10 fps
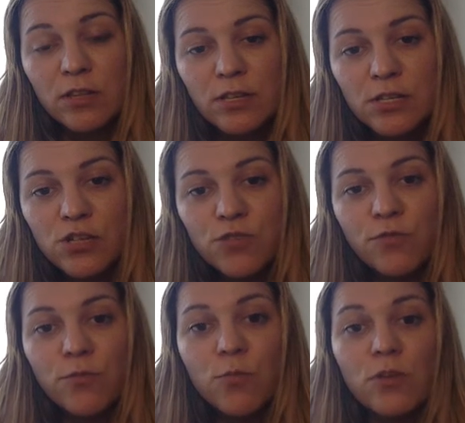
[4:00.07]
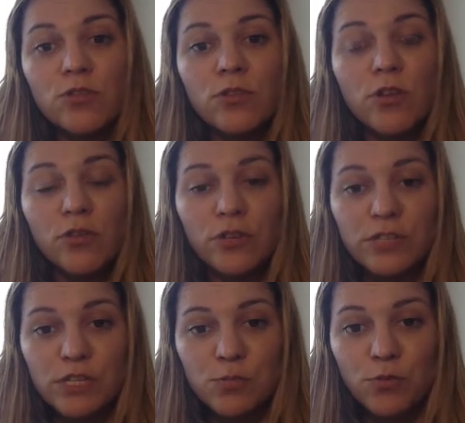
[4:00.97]
transition from one to the other
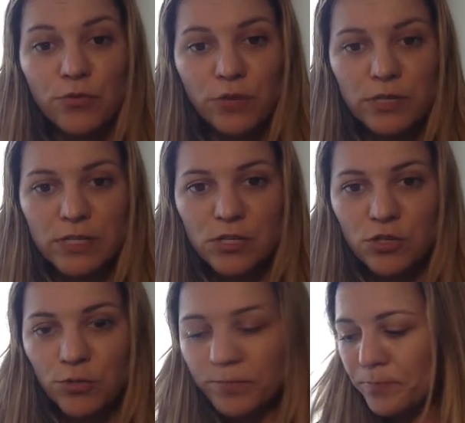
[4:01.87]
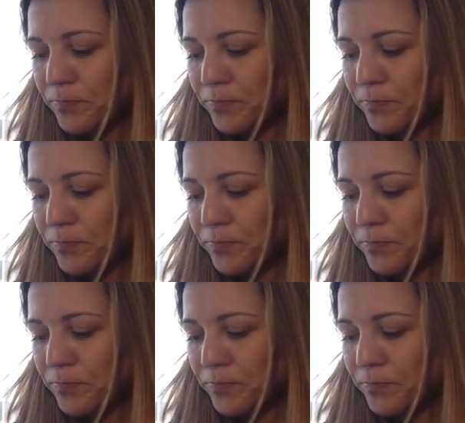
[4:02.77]
is a smooth transition.